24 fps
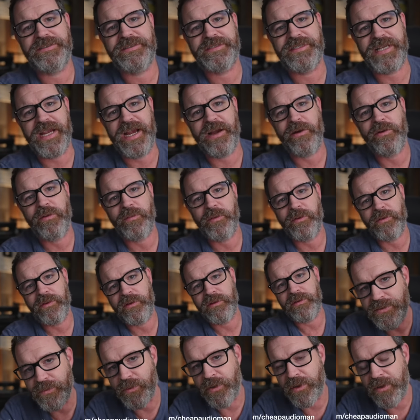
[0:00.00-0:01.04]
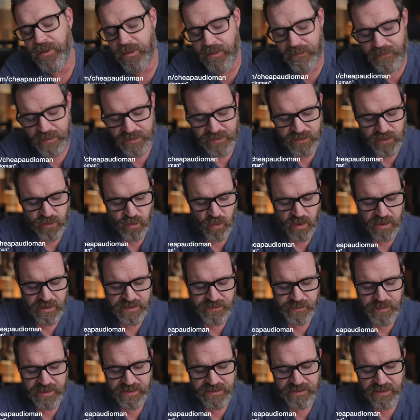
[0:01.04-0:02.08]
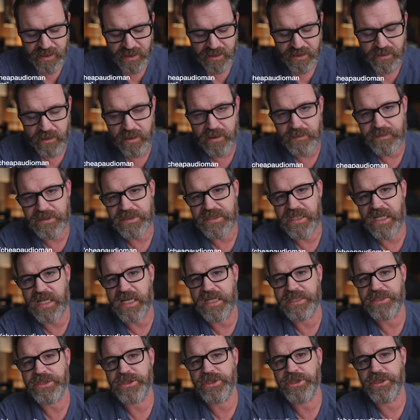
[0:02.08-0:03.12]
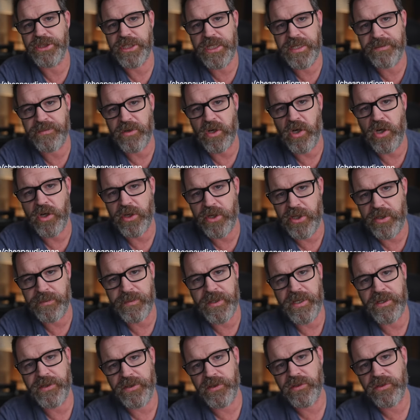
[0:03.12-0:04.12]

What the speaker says: terrible. So run on over to squarespace.com/cheapaudioman.